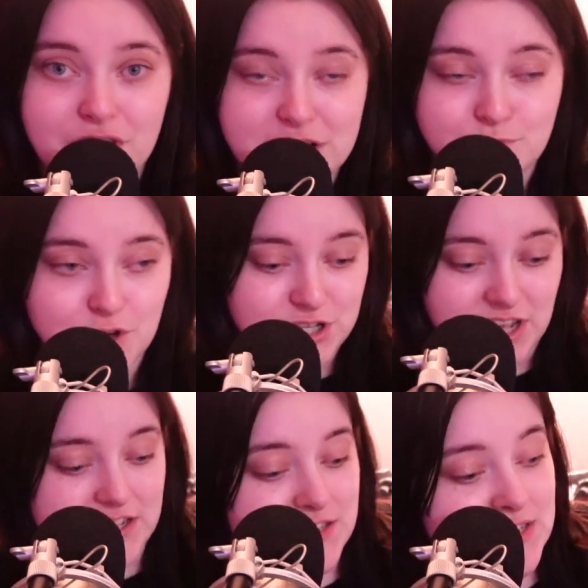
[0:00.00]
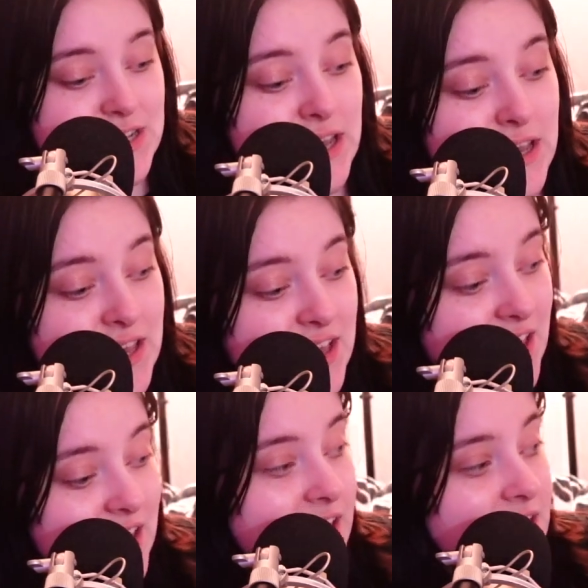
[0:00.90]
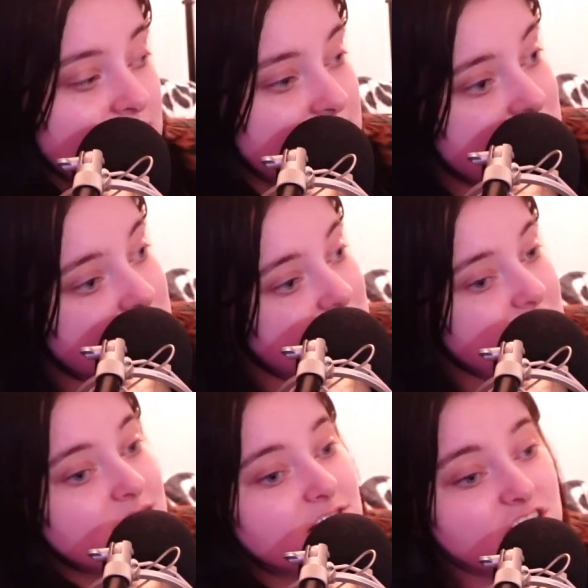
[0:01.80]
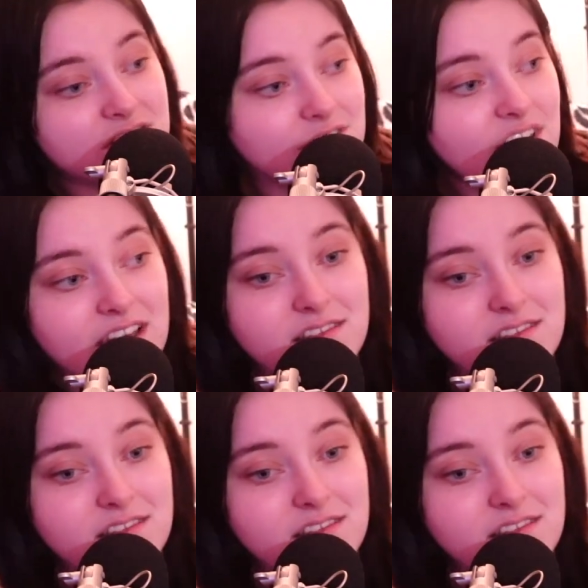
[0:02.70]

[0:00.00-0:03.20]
this podcast today is just do it.